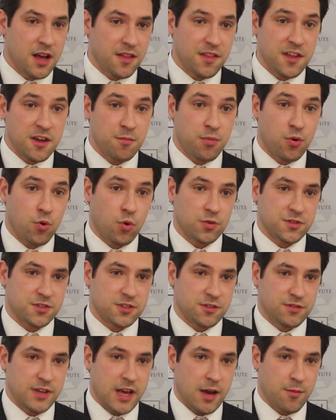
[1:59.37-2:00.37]
the
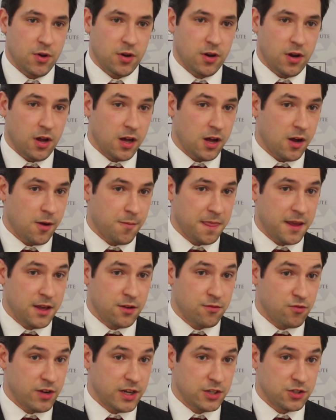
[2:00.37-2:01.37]
importance of Yemen
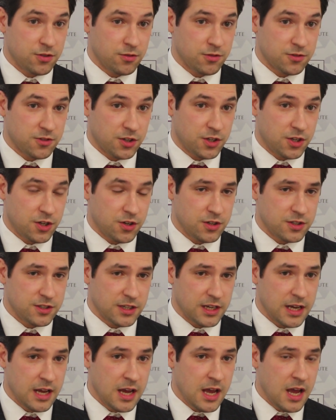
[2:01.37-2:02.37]
in regional
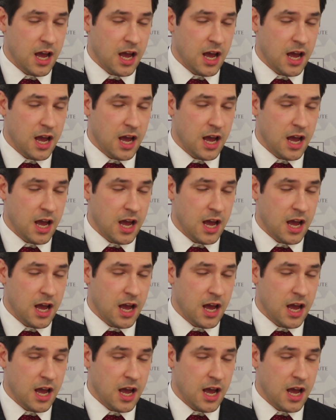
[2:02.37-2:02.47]
security.